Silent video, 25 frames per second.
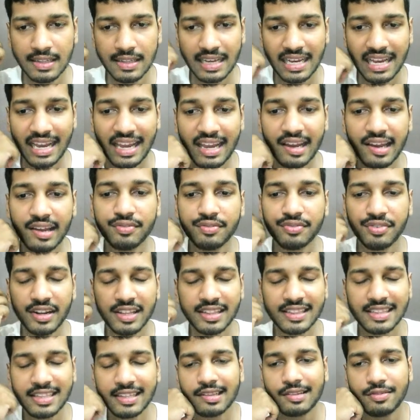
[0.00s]

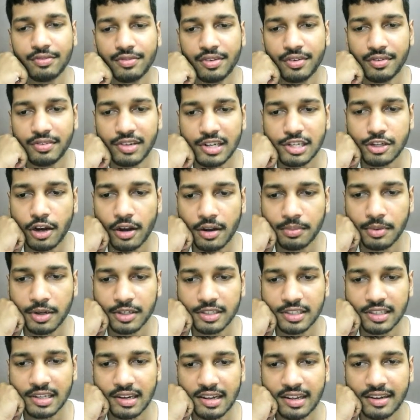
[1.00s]
inferences we will talk about
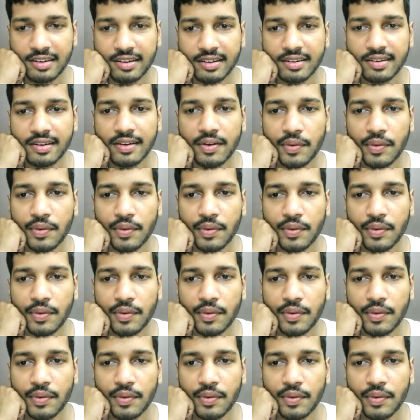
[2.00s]
it later.